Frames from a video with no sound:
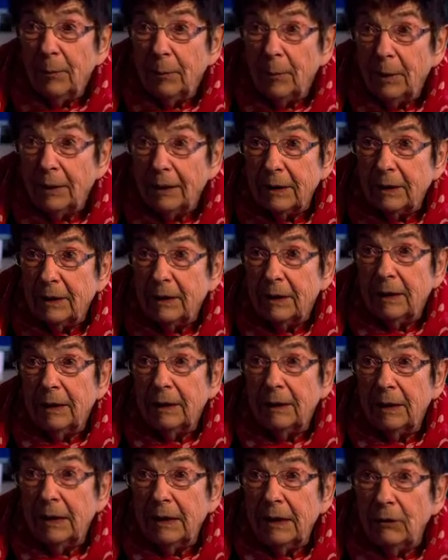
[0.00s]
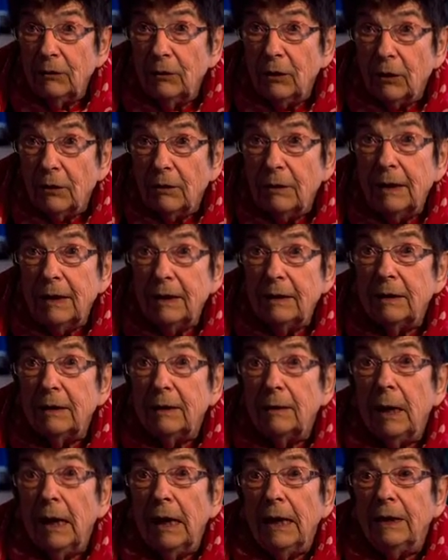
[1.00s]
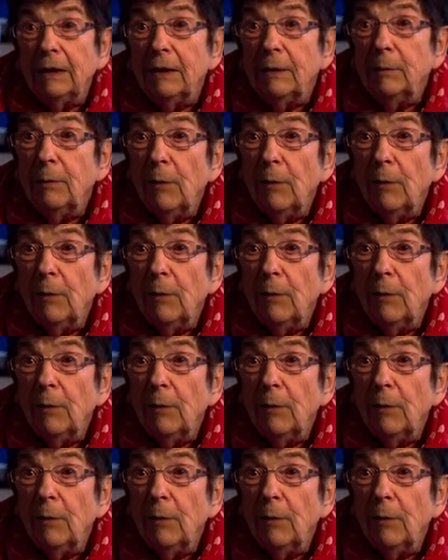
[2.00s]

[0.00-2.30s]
but you know, it's a